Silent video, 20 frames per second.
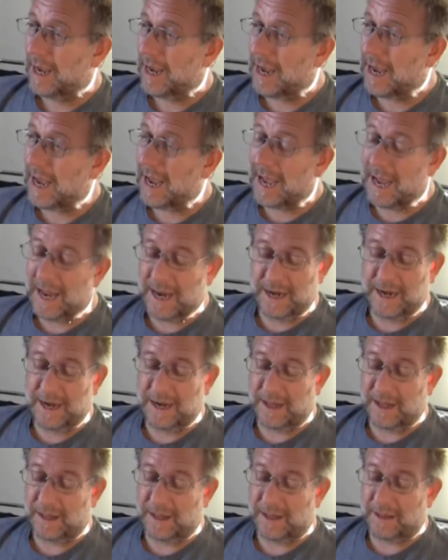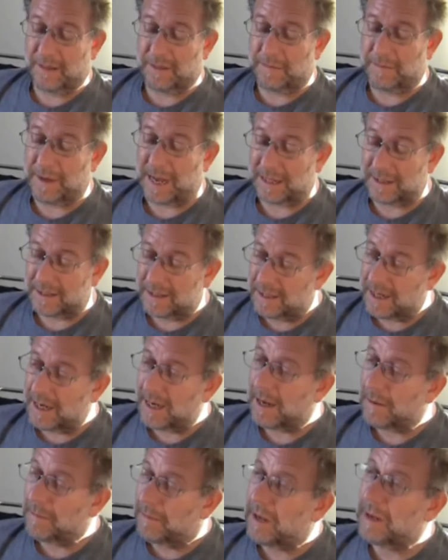And the
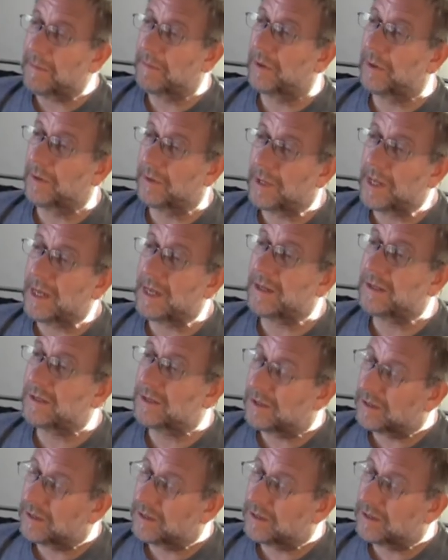Palestinian people needs